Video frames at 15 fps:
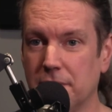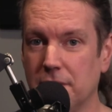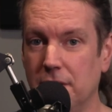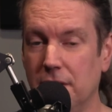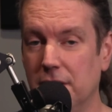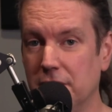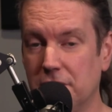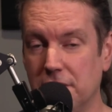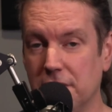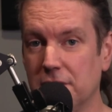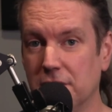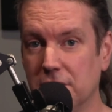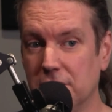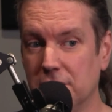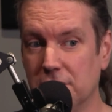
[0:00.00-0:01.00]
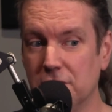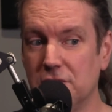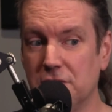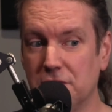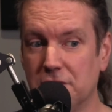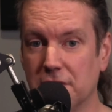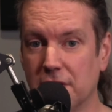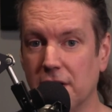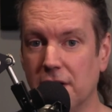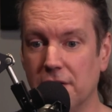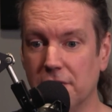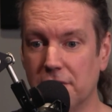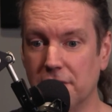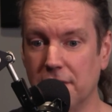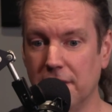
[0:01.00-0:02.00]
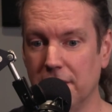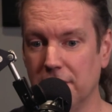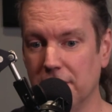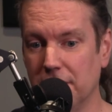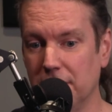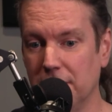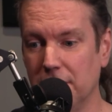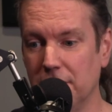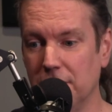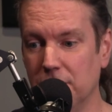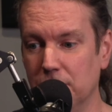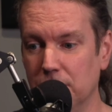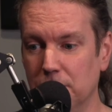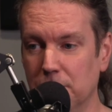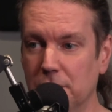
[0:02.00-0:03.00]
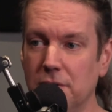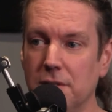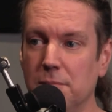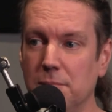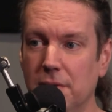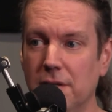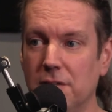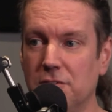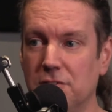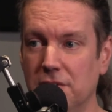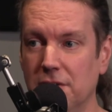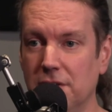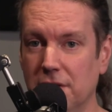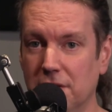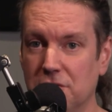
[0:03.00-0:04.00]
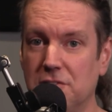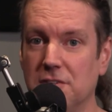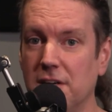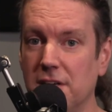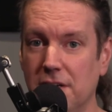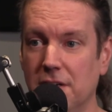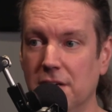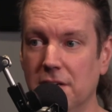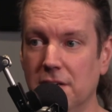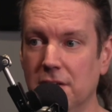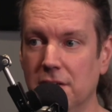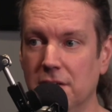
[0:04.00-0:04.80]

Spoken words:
And I think that this is the kind of thing that really makes it exciting